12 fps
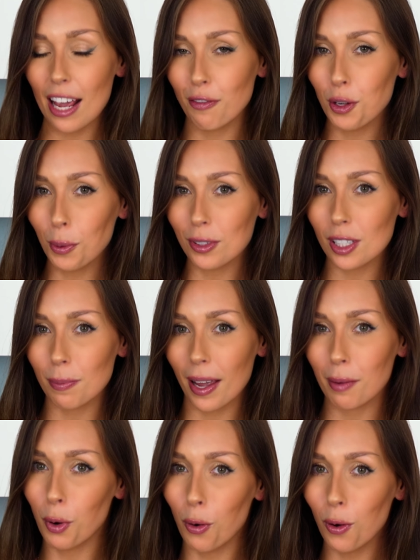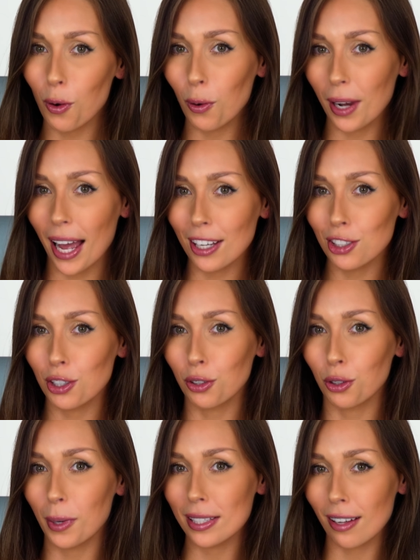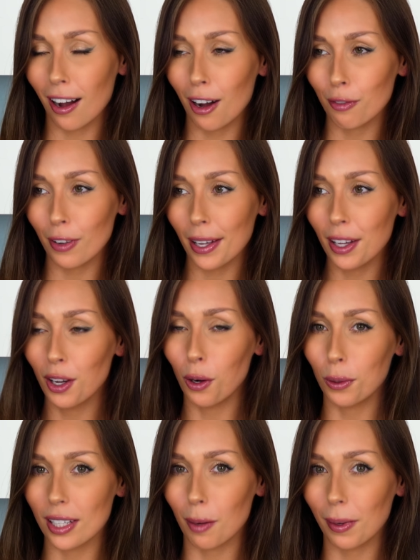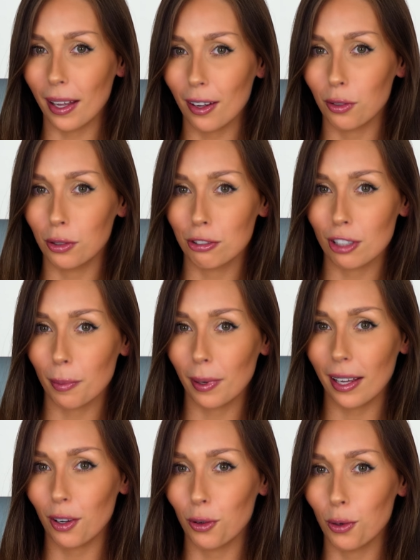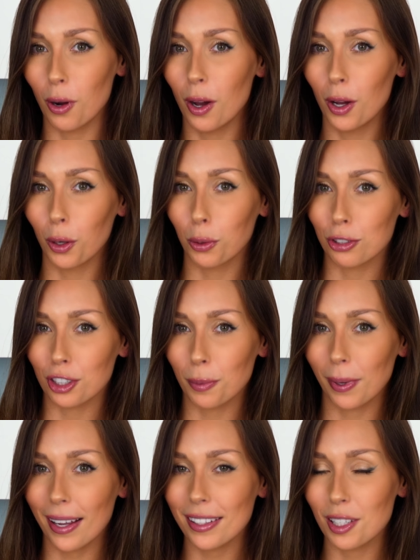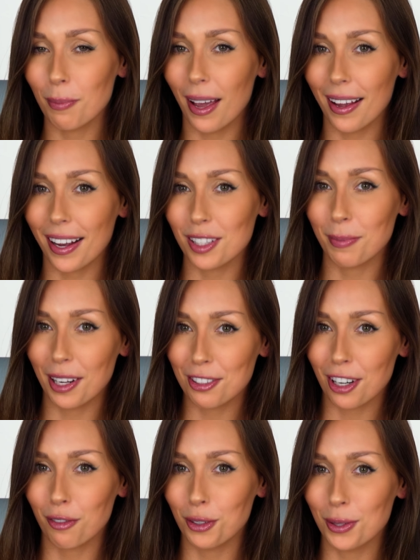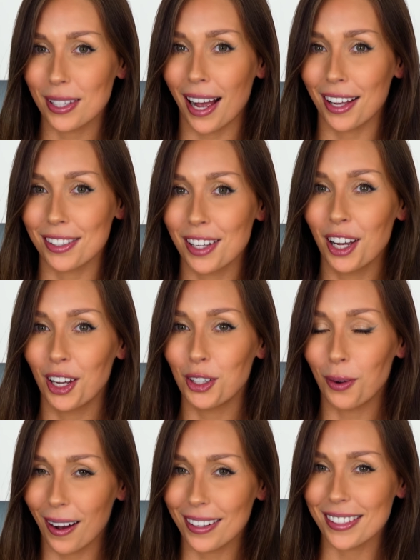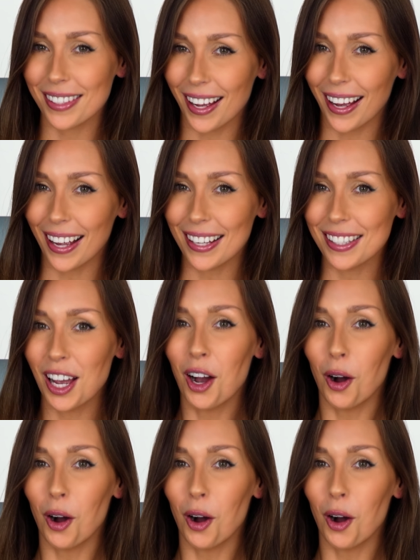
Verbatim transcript: If you want to make more or less, you can always half it or double it or triple it or quadruple it to make as many truffles as your heart desires.